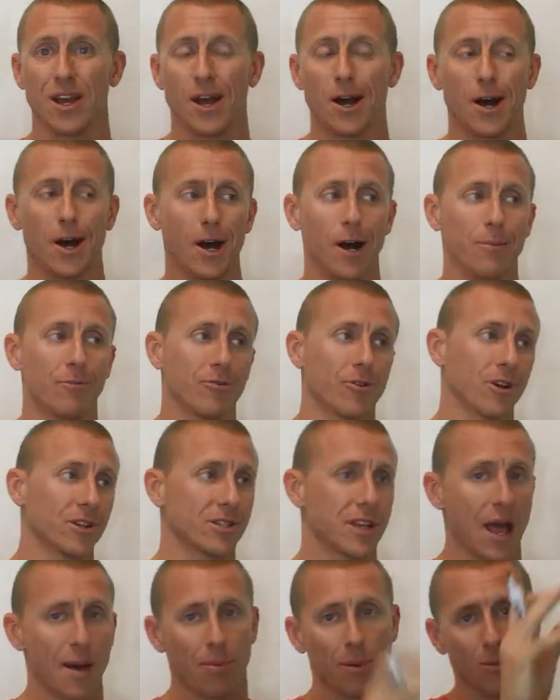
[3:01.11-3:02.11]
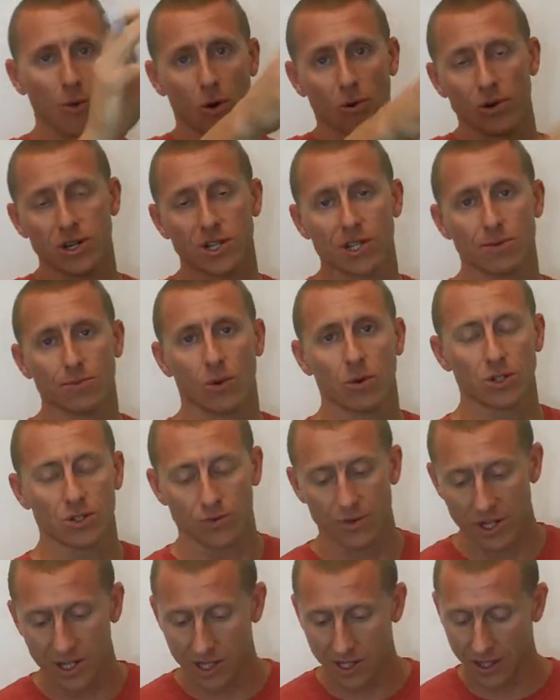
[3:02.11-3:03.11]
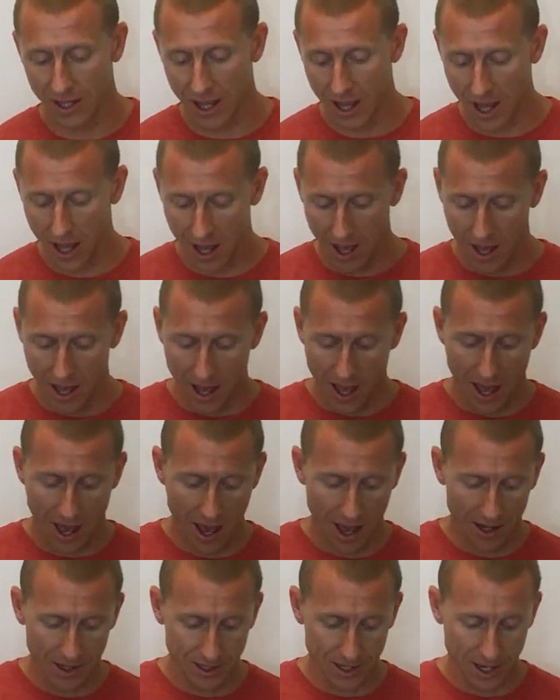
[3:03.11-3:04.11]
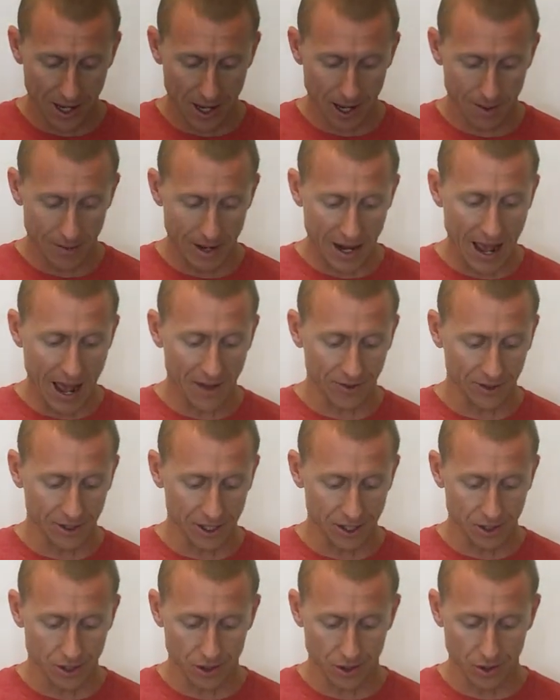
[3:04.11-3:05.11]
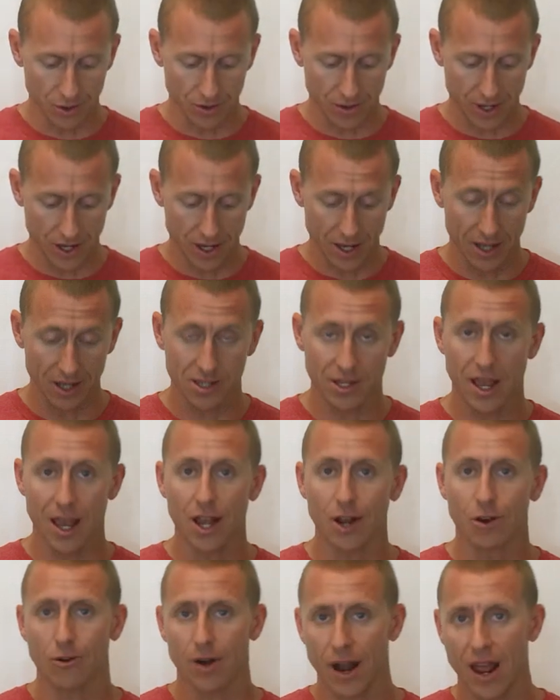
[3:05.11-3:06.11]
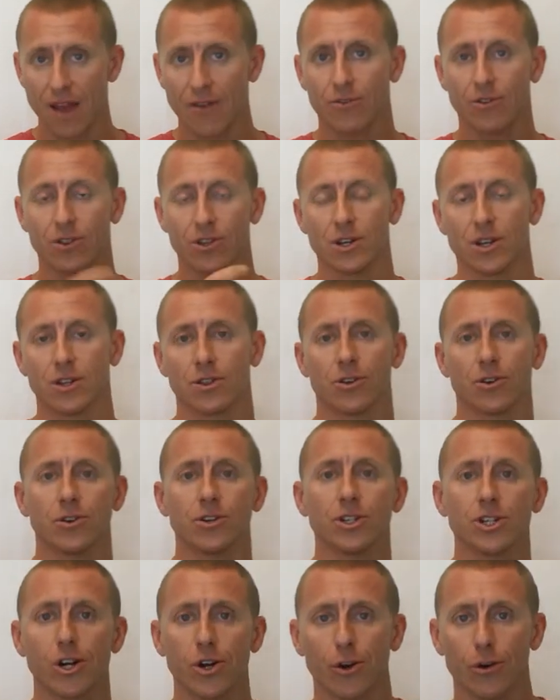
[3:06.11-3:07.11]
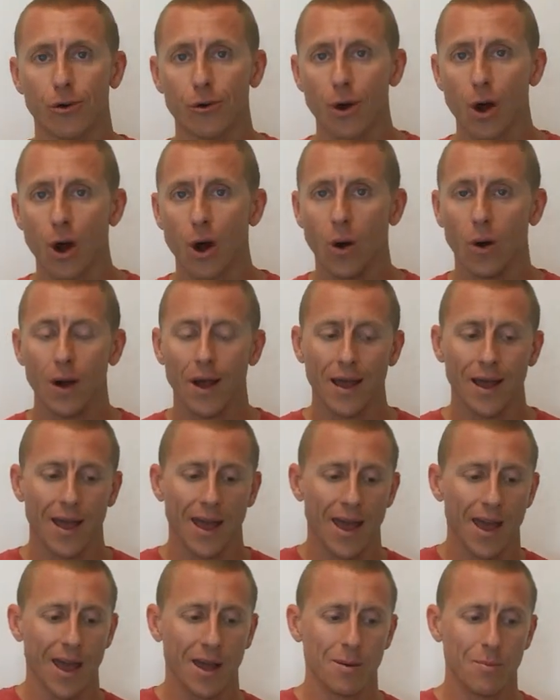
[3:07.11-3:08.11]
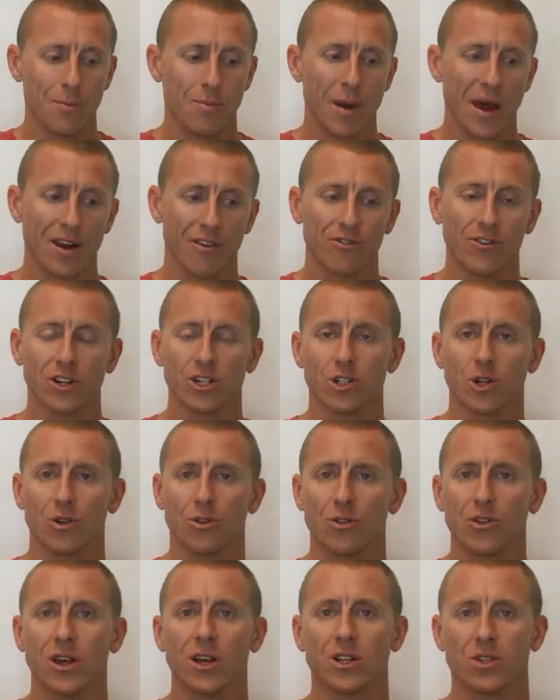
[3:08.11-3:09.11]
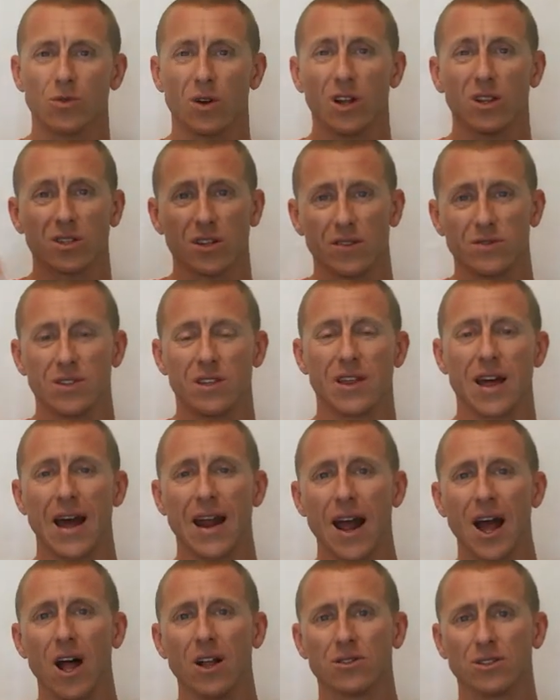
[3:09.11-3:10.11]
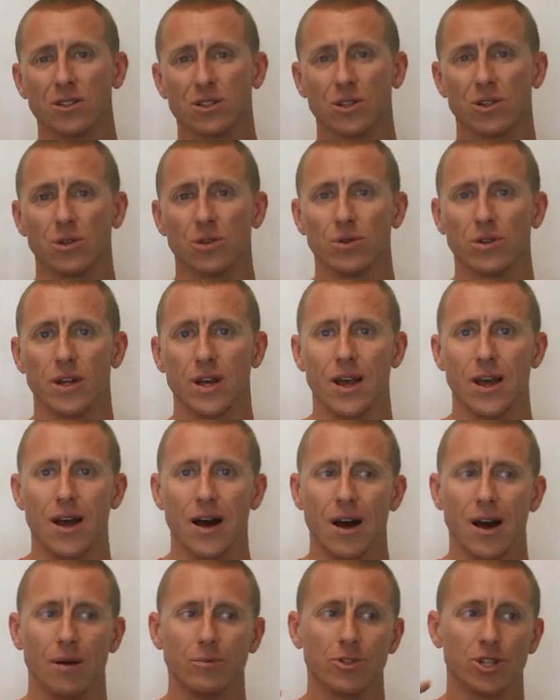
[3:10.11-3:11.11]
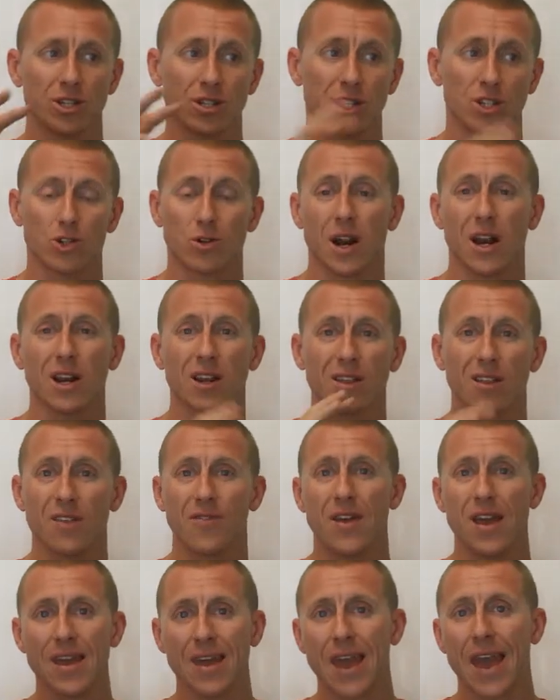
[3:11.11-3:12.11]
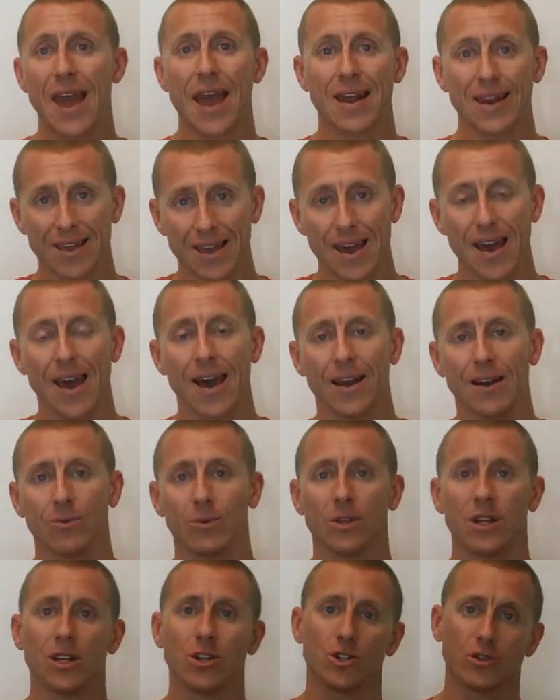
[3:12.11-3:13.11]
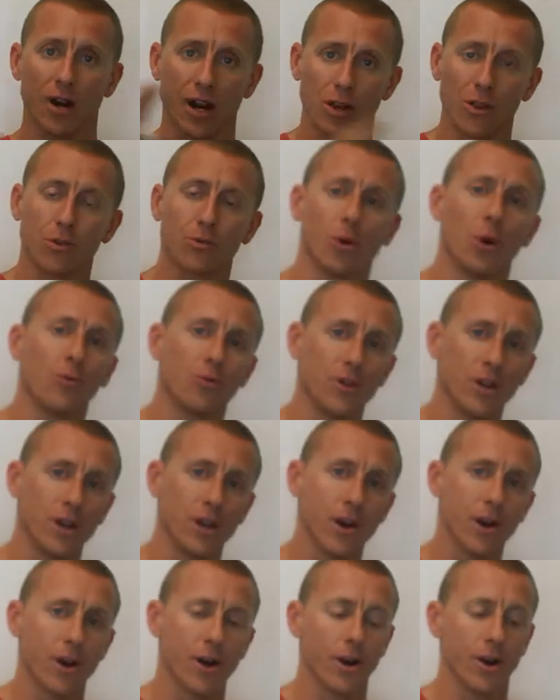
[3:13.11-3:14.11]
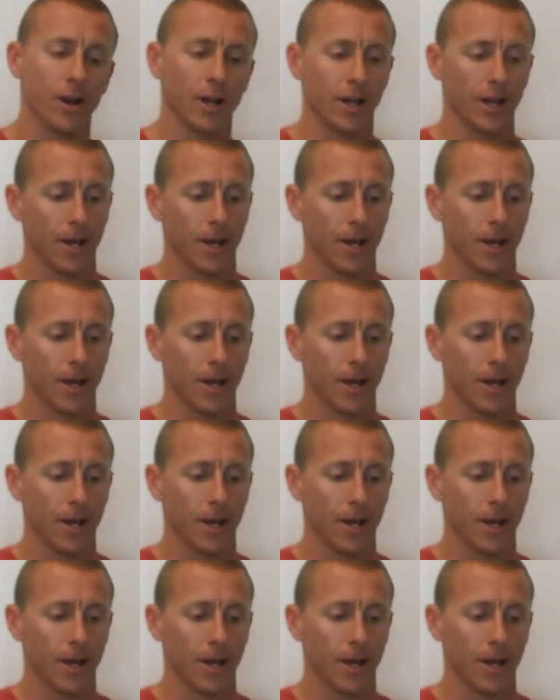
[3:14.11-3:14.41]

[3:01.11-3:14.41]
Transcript: For example, most recently had an athlete do the Zane Grey for the 3rd year in a row, and beneficial things relative to that altitude, just the training that they can't get when they train throughout the year,